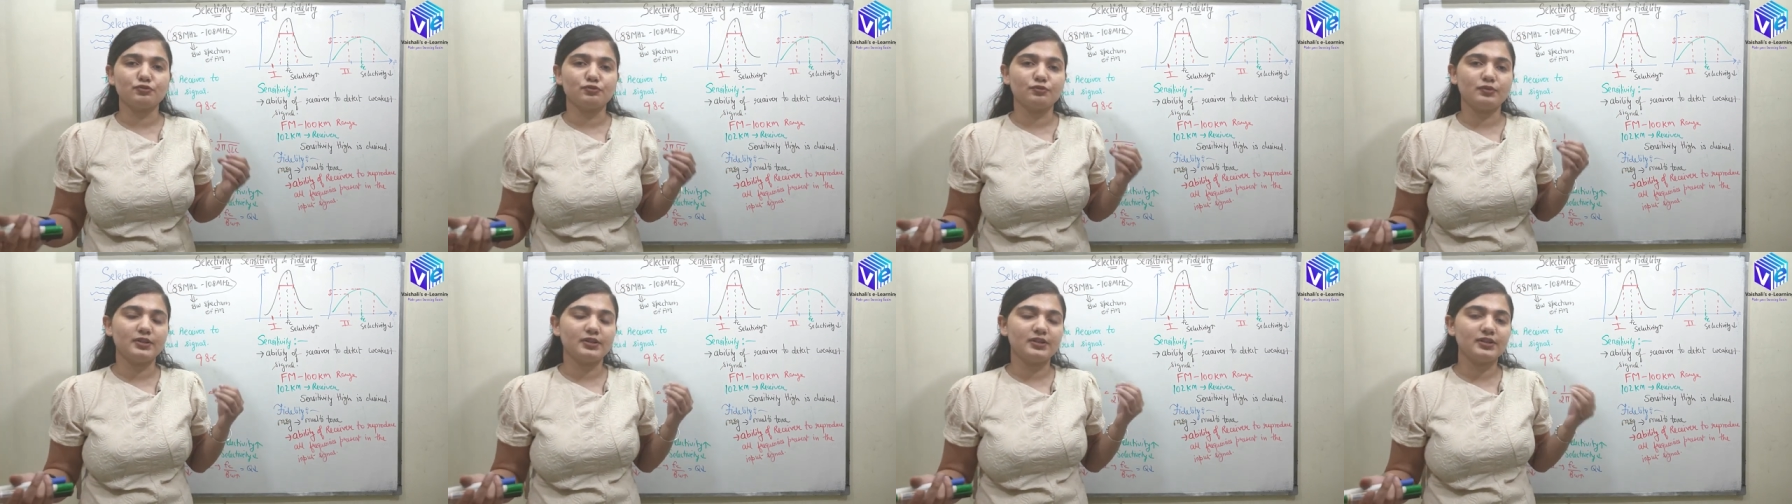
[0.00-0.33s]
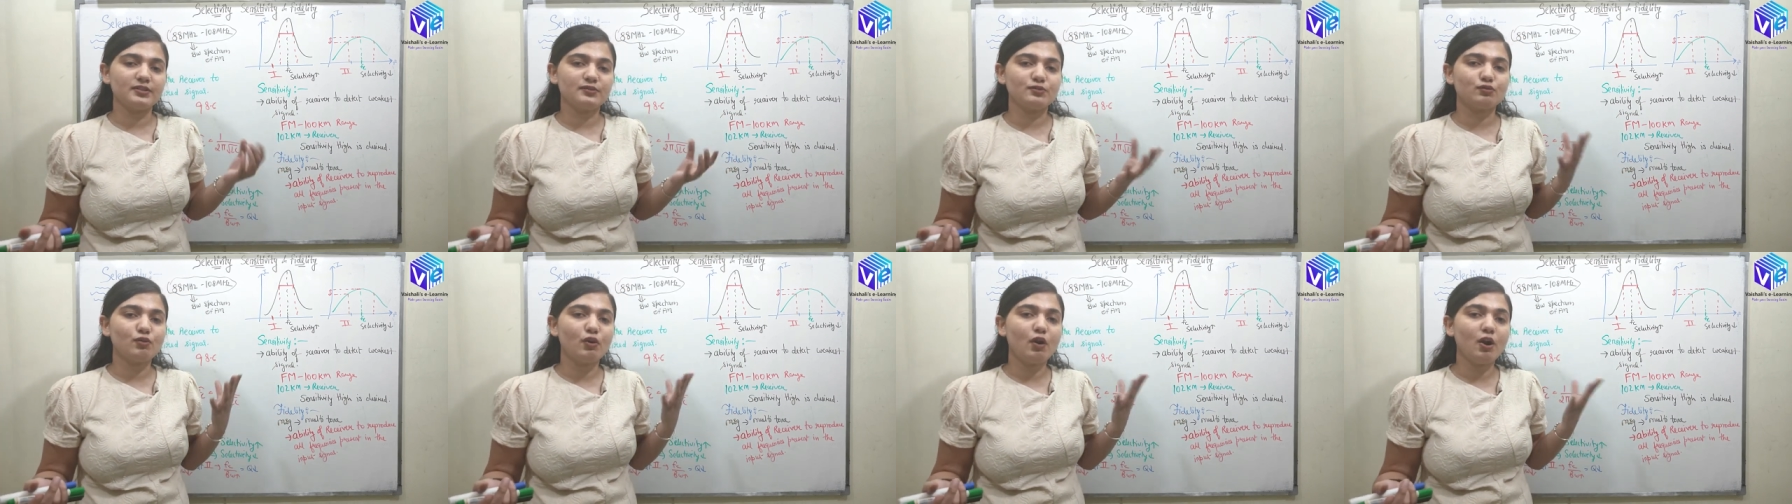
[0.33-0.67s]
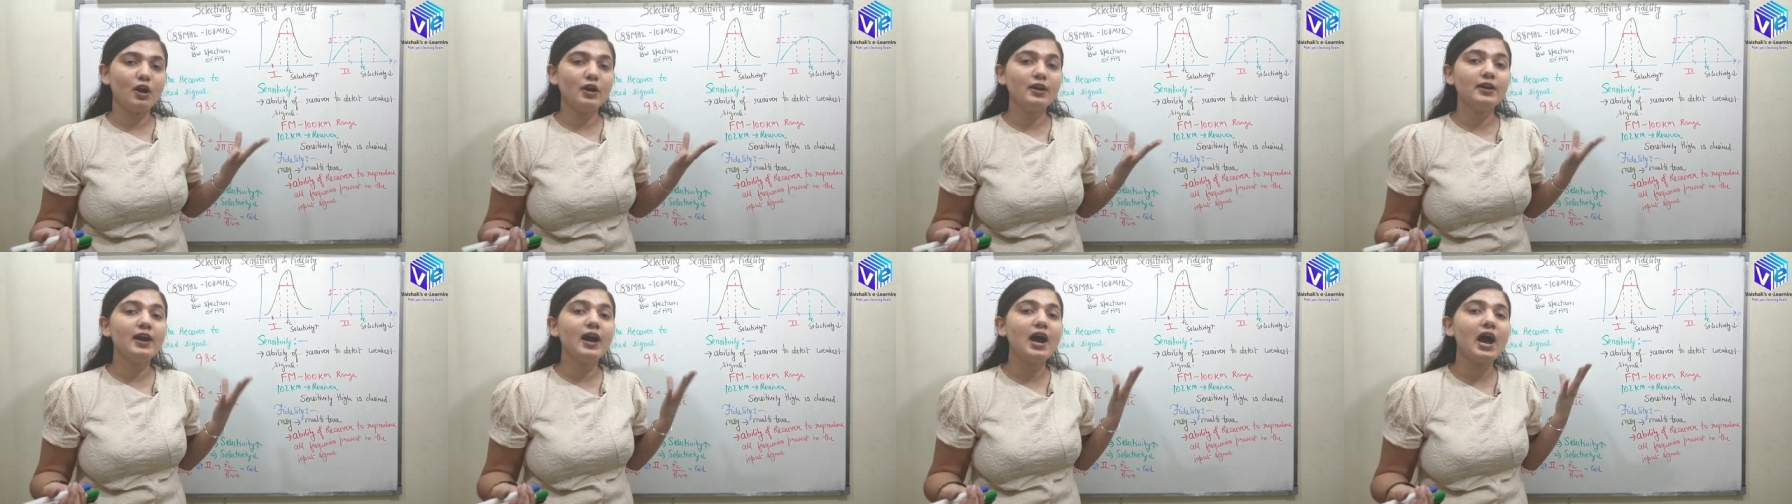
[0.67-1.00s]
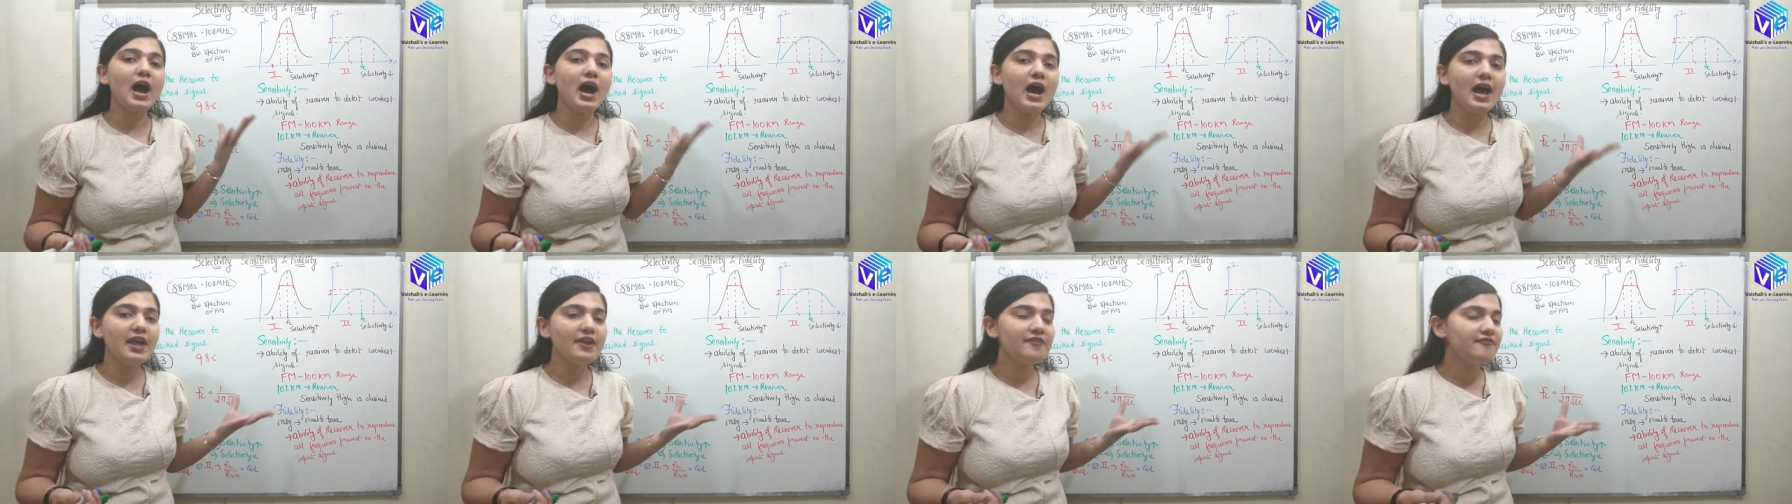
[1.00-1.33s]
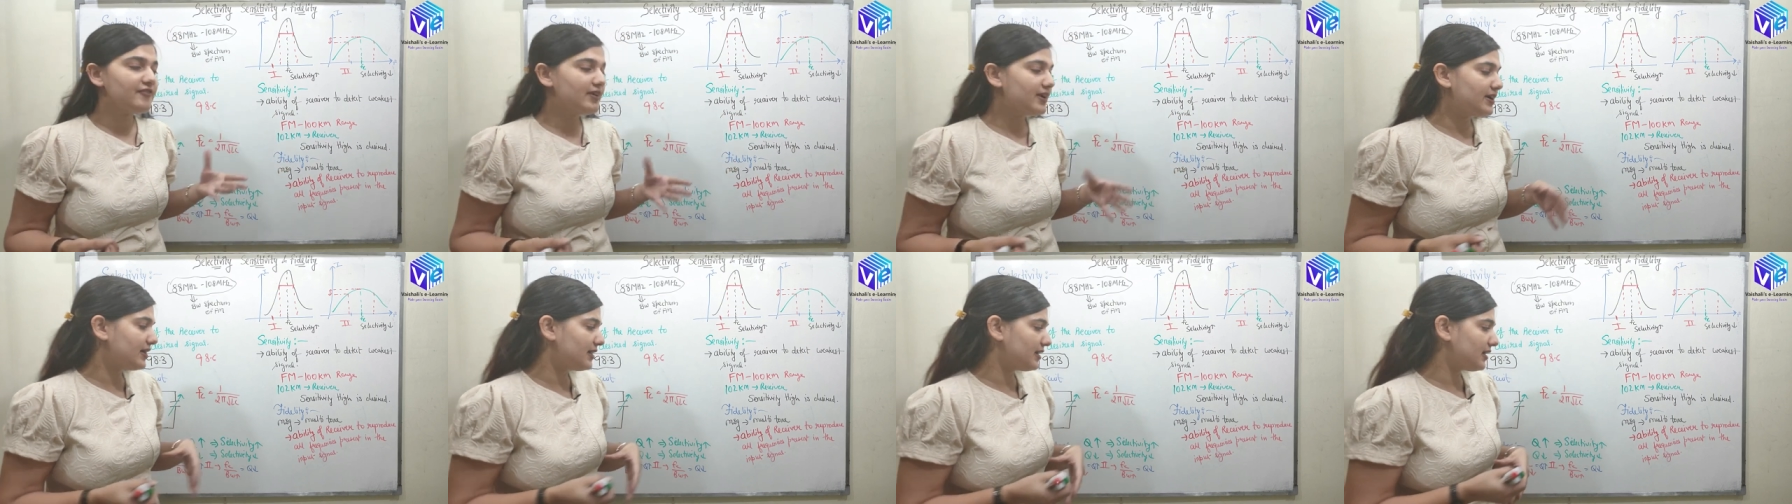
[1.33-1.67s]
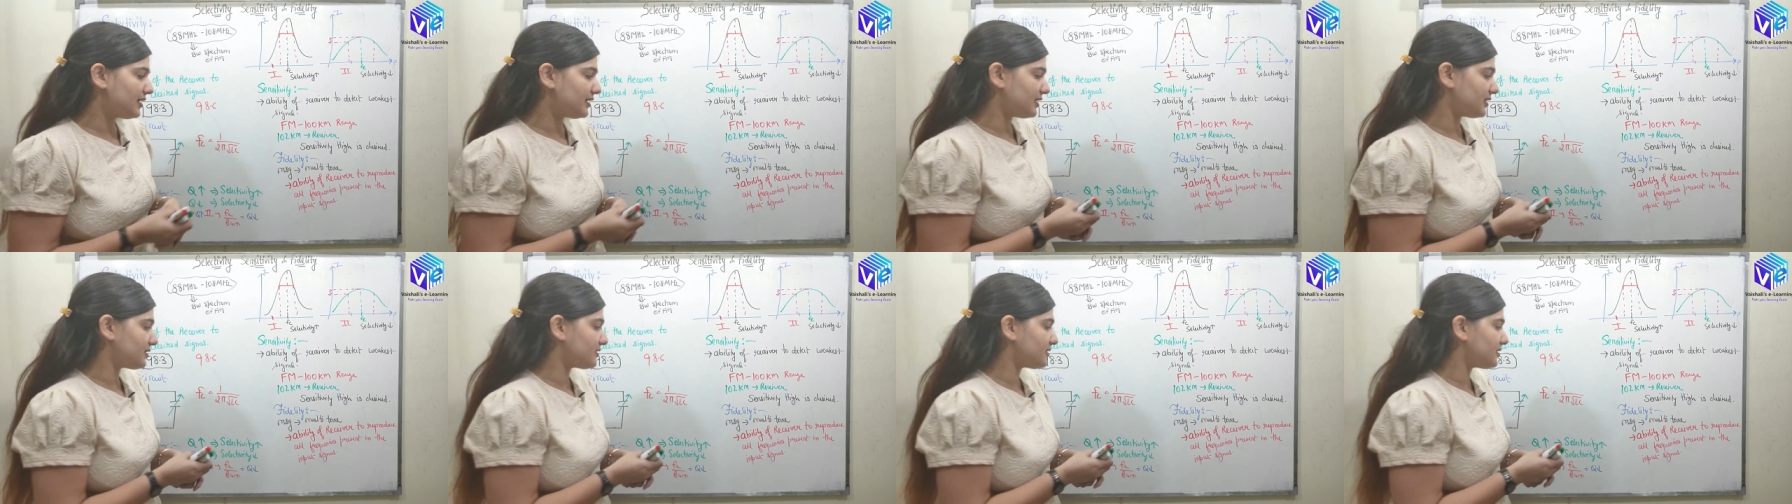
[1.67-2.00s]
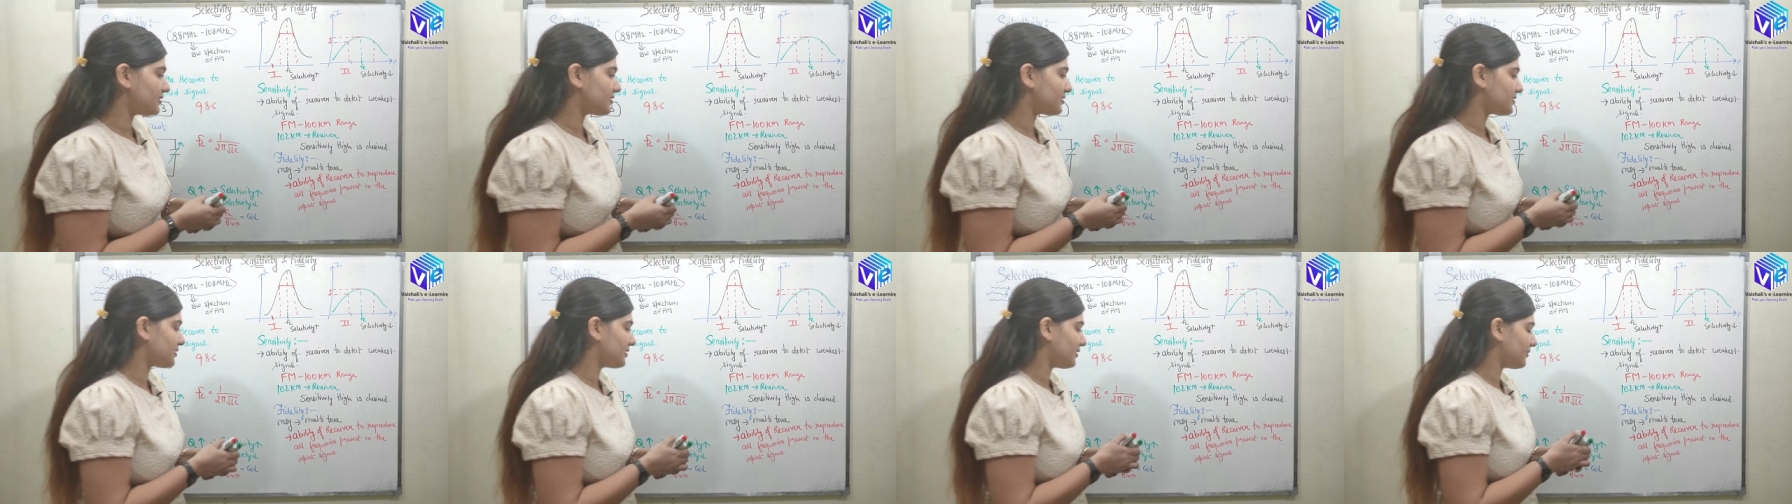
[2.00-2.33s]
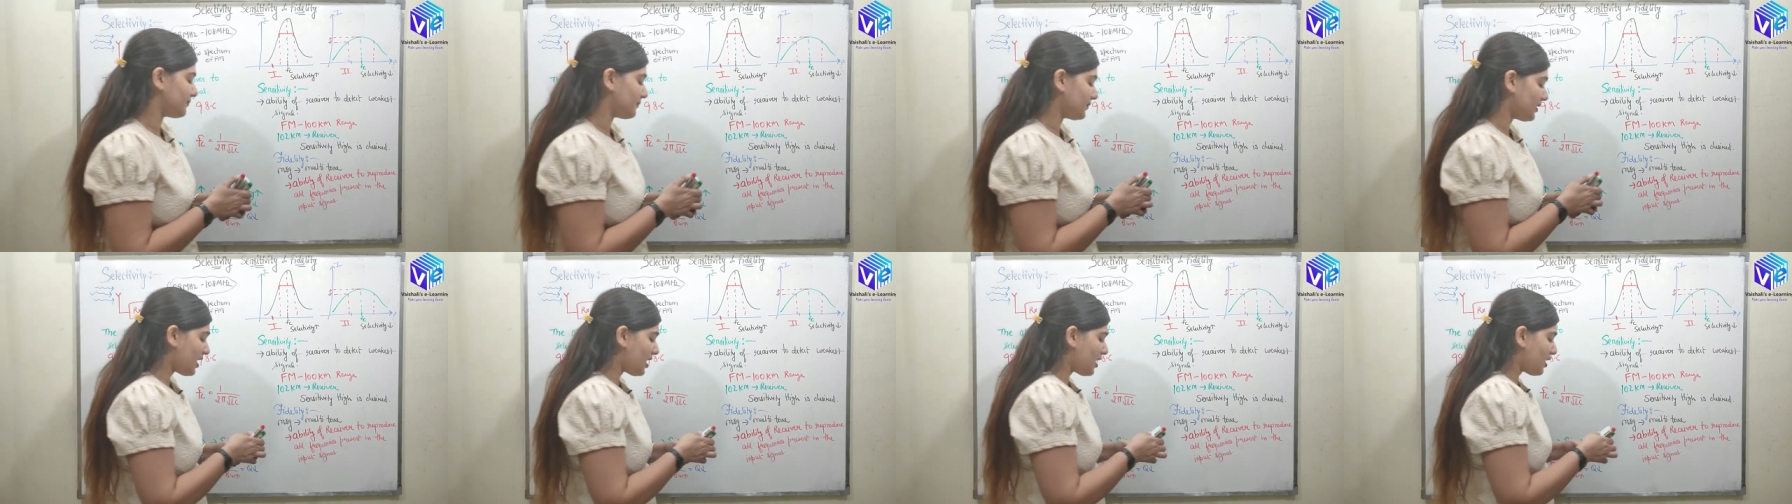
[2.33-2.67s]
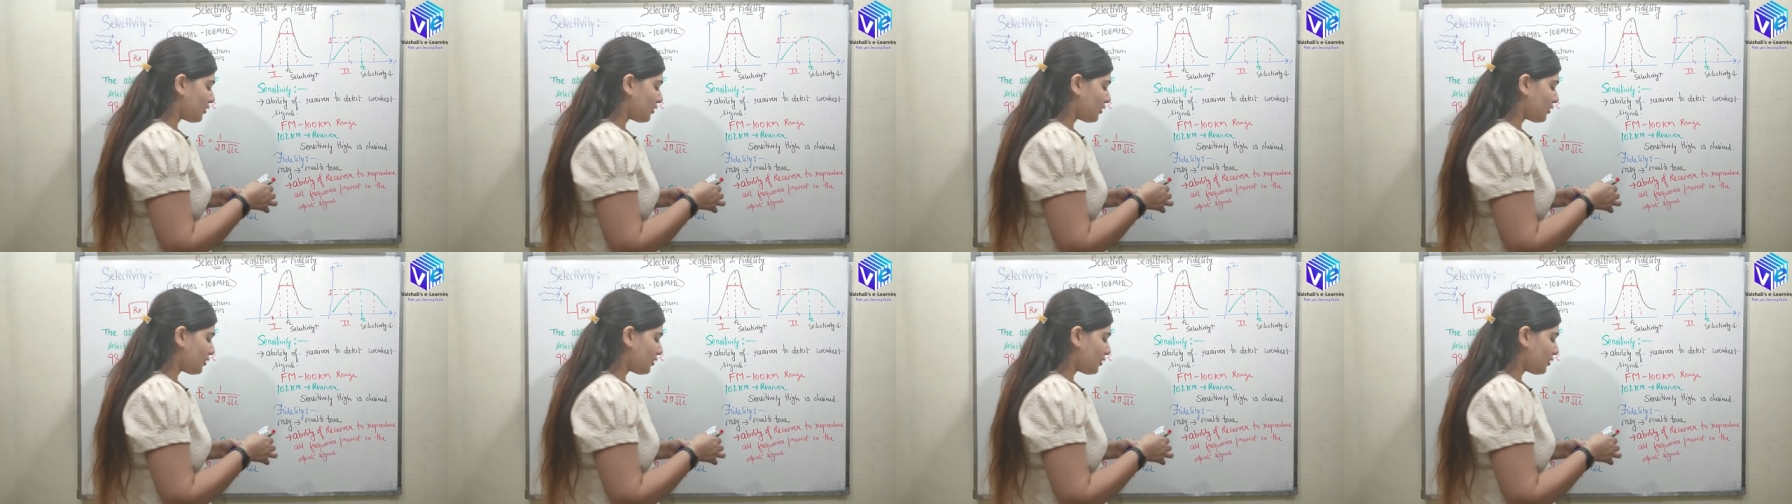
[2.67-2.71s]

So it is called high fidelity system.